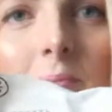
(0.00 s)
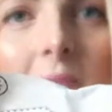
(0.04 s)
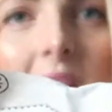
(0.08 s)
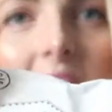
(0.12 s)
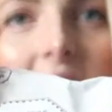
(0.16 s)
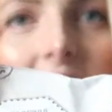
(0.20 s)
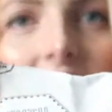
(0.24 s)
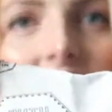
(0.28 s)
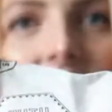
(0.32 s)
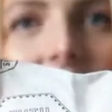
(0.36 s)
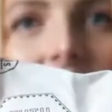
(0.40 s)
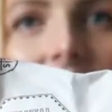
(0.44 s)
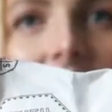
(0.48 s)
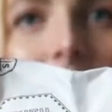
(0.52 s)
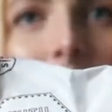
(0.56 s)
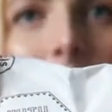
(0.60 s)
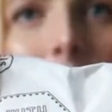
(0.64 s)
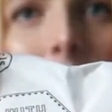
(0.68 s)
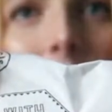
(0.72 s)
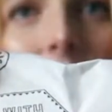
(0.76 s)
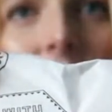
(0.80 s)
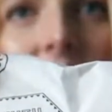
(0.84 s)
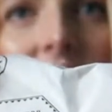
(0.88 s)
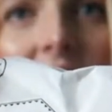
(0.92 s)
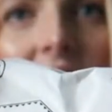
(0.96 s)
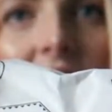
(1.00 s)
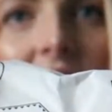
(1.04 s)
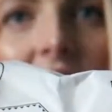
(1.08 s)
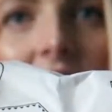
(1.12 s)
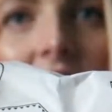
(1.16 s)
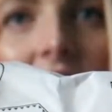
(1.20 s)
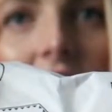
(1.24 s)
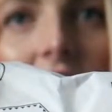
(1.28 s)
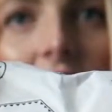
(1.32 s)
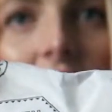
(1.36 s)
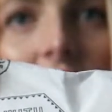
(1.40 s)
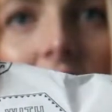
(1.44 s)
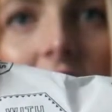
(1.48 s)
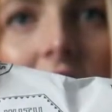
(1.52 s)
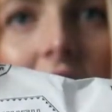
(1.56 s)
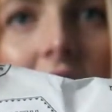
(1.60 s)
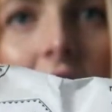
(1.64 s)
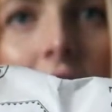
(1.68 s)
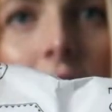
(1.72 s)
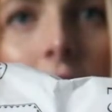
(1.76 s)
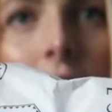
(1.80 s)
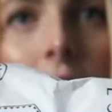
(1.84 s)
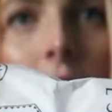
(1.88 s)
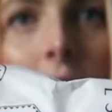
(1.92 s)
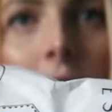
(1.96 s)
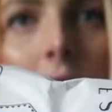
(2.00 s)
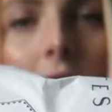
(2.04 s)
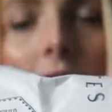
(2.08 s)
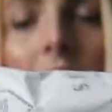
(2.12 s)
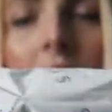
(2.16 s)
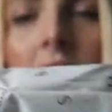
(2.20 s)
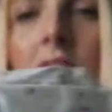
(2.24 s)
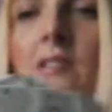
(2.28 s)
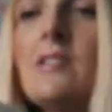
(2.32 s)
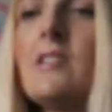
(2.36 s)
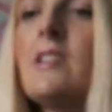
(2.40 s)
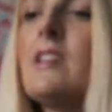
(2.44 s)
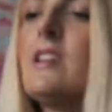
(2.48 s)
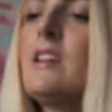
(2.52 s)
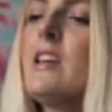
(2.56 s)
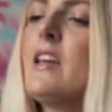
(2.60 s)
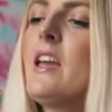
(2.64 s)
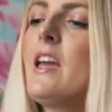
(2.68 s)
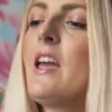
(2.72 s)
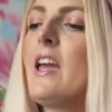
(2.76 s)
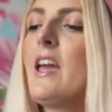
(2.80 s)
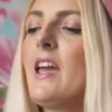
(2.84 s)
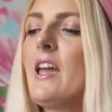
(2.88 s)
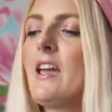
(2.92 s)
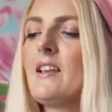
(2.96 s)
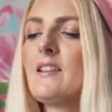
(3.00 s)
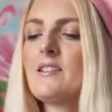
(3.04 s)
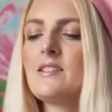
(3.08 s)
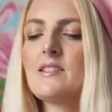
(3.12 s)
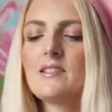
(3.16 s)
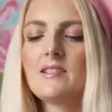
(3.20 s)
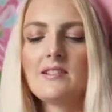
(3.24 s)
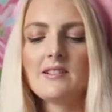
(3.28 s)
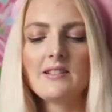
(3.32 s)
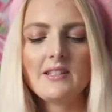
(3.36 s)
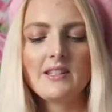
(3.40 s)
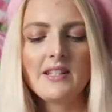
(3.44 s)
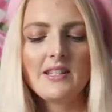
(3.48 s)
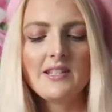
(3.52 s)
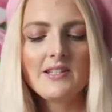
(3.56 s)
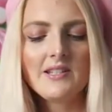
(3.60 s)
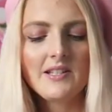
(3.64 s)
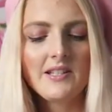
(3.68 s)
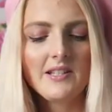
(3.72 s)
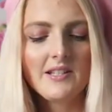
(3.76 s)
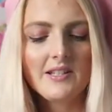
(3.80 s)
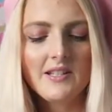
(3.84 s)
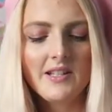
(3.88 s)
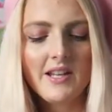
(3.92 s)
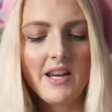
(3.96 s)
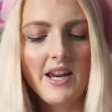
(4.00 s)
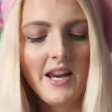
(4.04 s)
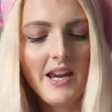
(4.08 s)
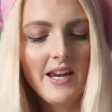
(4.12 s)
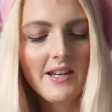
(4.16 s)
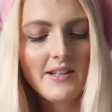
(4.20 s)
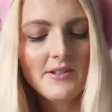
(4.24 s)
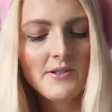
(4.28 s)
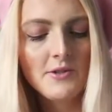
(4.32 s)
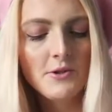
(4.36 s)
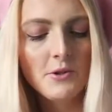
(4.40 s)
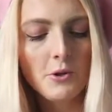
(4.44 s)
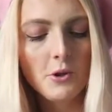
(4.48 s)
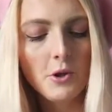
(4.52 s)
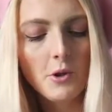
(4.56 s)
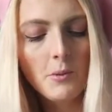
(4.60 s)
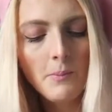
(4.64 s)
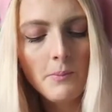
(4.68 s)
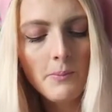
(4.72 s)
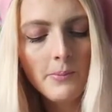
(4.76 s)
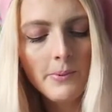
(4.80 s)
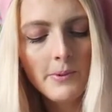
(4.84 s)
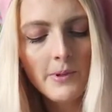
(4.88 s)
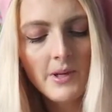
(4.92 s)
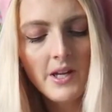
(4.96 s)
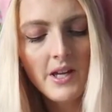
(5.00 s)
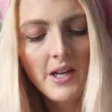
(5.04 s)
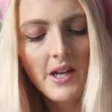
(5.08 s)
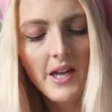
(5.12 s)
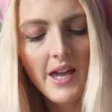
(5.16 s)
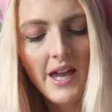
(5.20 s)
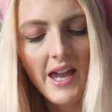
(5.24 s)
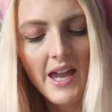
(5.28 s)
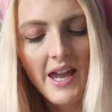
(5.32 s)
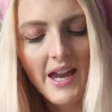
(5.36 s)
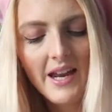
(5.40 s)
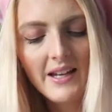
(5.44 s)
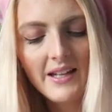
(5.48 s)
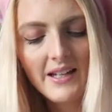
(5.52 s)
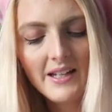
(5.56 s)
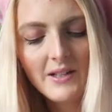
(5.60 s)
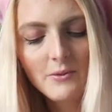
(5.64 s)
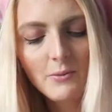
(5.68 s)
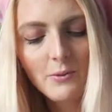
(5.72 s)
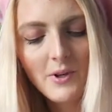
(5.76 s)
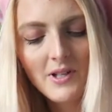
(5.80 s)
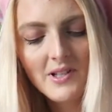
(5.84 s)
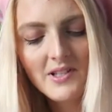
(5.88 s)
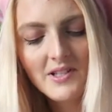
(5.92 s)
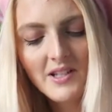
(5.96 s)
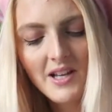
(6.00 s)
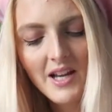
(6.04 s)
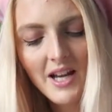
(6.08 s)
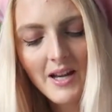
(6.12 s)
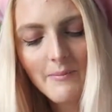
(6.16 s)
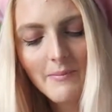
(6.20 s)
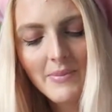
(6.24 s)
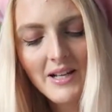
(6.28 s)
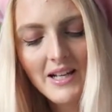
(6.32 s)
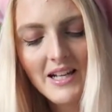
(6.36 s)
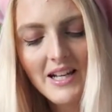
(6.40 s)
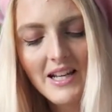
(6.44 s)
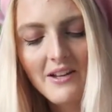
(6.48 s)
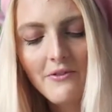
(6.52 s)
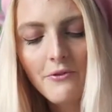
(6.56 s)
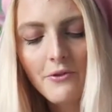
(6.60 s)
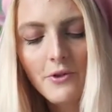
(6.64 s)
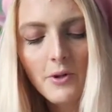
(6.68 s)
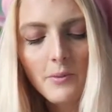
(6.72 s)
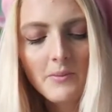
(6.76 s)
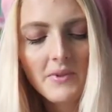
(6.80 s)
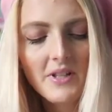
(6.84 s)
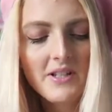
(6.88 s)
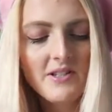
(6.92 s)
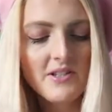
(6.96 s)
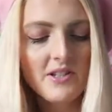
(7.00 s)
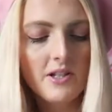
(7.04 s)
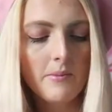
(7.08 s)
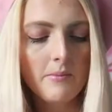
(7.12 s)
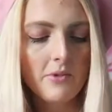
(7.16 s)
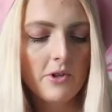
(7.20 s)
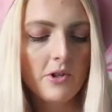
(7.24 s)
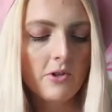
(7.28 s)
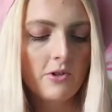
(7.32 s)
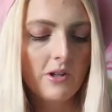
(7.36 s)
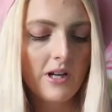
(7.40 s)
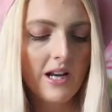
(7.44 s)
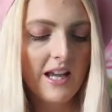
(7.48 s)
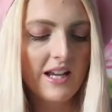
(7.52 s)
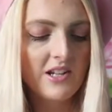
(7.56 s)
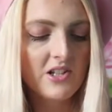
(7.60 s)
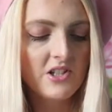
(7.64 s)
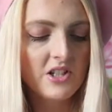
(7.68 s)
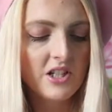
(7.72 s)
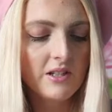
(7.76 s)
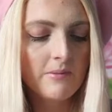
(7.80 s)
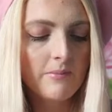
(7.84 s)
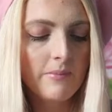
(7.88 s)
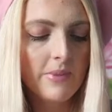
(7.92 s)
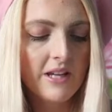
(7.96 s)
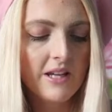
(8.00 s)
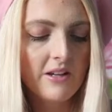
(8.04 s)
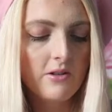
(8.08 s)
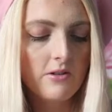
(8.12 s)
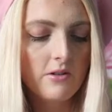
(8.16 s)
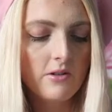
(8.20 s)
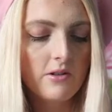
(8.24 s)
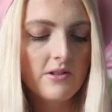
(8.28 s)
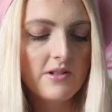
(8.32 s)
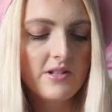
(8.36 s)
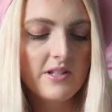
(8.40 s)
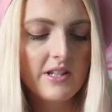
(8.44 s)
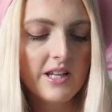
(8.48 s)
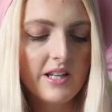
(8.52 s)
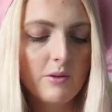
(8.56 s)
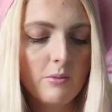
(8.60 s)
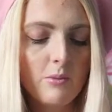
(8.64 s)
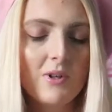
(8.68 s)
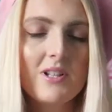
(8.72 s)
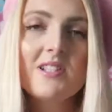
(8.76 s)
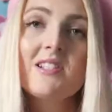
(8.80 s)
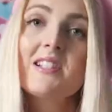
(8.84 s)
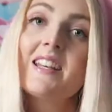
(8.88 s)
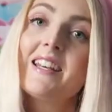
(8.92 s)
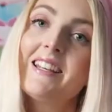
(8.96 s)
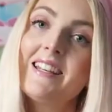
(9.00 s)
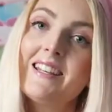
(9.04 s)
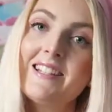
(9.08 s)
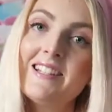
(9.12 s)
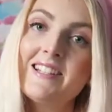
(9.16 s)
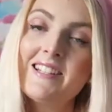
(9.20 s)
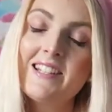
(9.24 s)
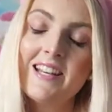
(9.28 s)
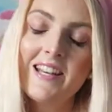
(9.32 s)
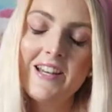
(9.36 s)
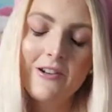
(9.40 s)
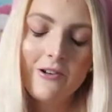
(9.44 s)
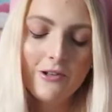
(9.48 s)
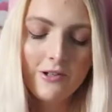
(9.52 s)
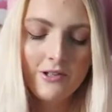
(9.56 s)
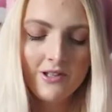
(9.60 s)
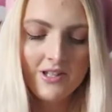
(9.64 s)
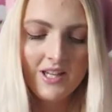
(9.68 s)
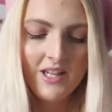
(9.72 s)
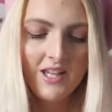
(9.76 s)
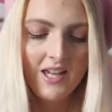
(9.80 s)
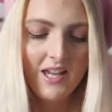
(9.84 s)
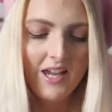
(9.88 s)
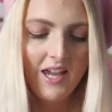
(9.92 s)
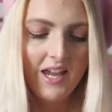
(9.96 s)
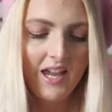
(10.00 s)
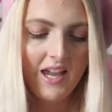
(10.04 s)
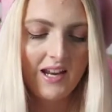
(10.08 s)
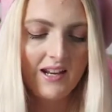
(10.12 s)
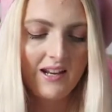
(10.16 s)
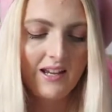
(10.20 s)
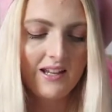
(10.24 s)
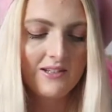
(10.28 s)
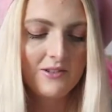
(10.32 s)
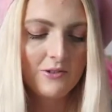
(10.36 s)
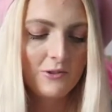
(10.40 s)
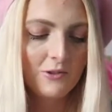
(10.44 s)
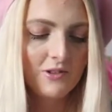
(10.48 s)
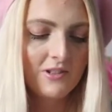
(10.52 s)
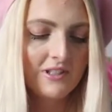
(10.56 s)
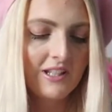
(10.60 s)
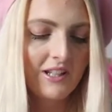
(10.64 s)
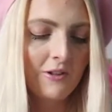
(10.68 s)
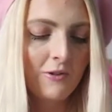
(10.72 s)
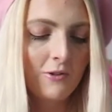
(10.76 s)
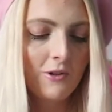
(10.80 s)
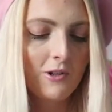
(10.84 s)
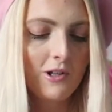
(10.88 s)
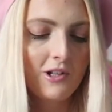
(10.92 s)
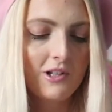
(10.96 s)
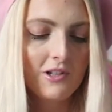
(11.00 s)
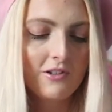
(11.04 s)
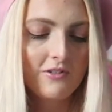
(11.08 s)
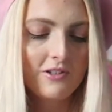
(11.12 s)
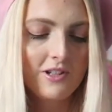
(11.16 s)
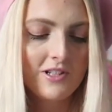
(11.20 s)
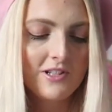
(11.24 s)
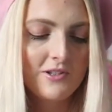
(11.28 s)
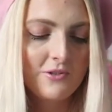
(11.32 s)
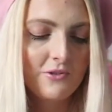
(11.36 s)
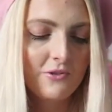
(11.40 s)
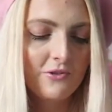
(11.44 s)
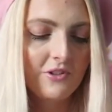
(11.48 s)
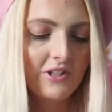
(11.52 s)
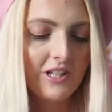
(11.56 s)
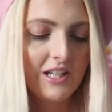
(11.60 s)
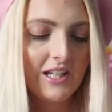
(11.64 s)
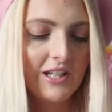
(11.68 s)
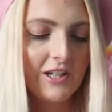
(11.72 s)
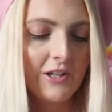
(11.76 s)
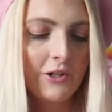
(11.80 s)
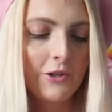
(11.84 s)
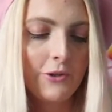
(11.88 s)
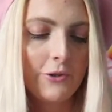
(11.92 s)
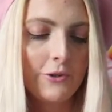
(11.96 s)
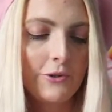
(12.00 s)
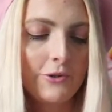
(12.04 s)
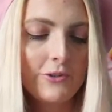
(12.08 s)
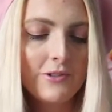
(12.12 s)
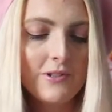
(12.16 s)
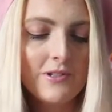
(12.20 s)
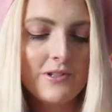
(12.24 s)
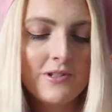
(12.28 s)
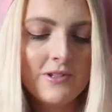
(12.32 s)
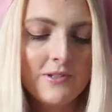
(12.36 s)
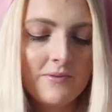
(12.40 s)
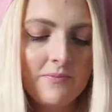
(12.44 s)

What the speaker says: make them packaging really cute, and this is a top, and it was, I believe, from the summer collection because it was in the sale and I thought the color was really cute.